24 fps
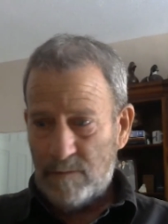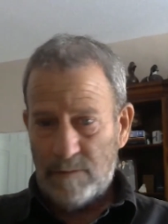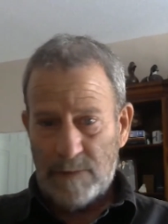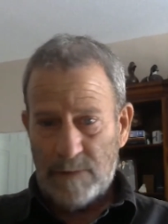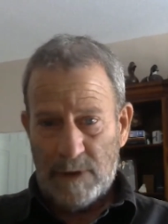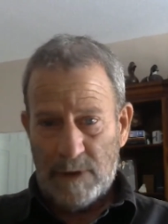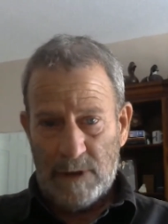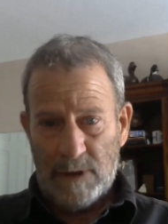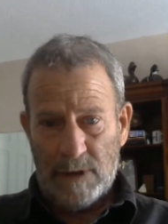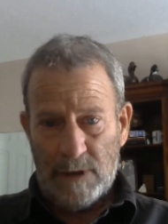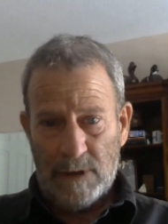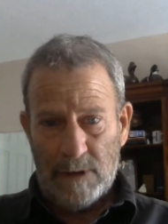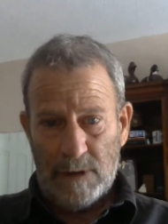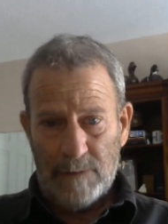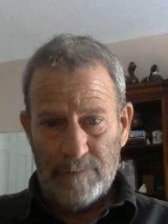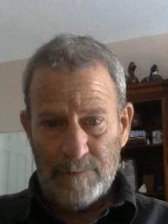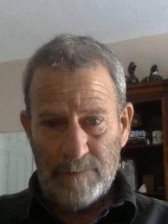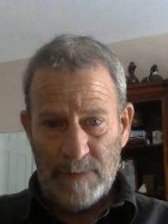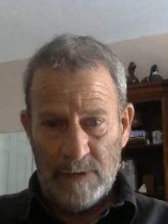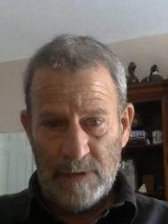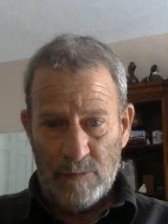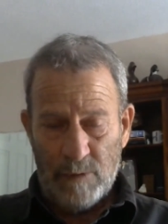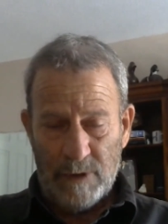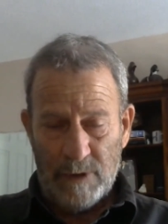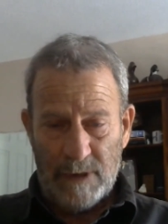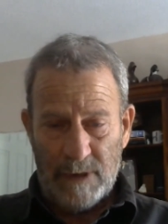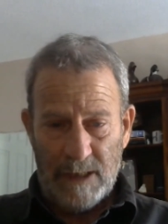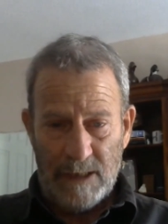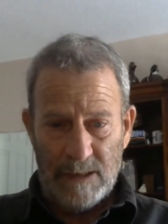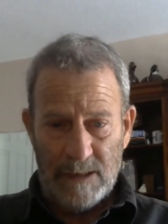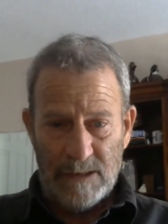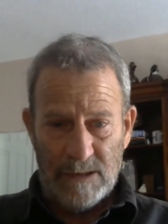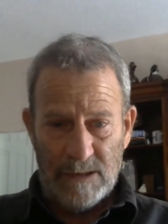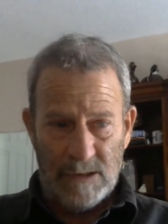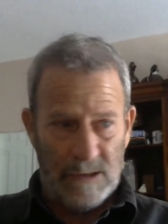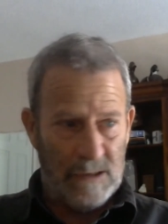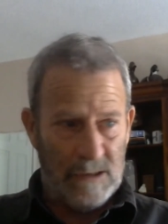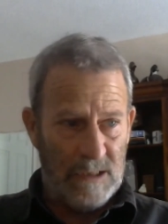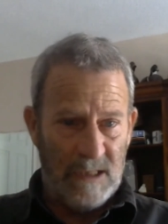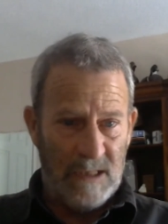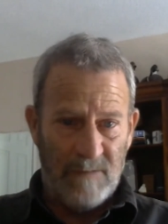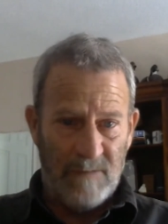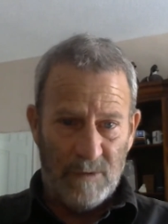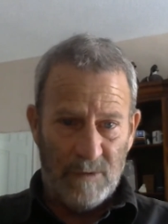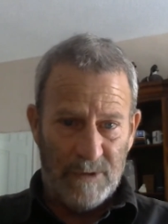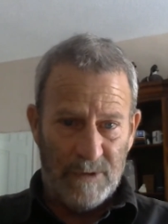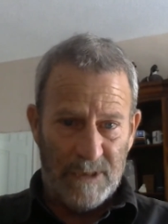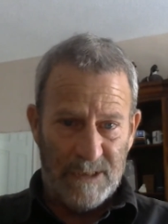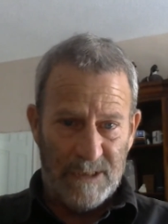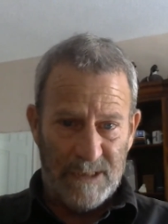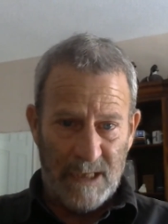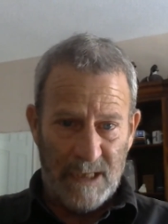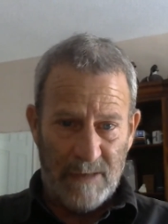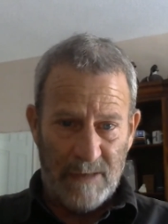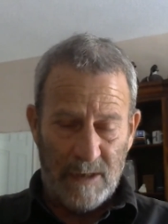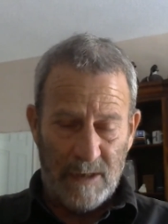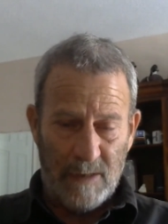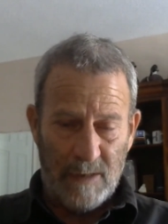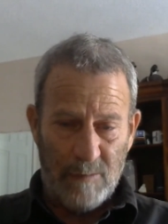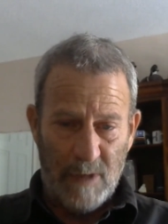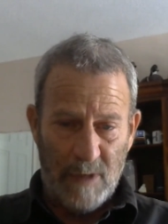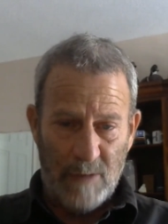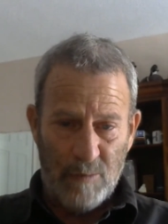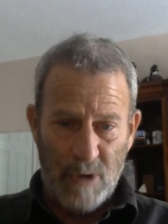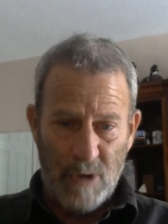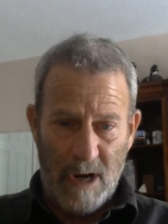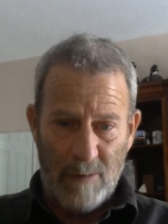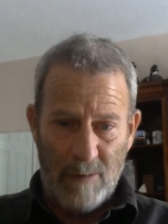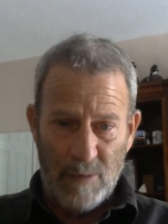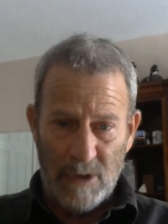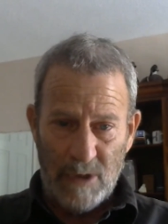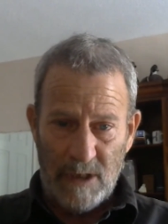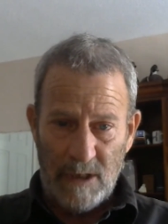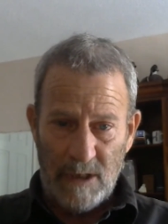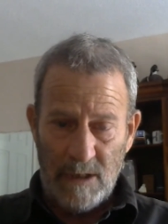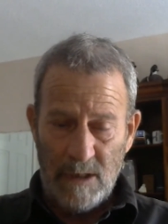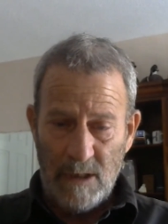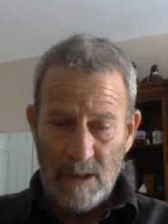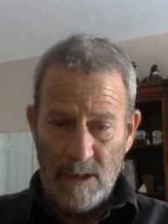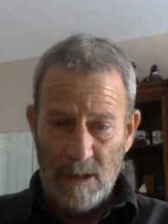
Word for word: Uh, in one case, just evil descended on my property,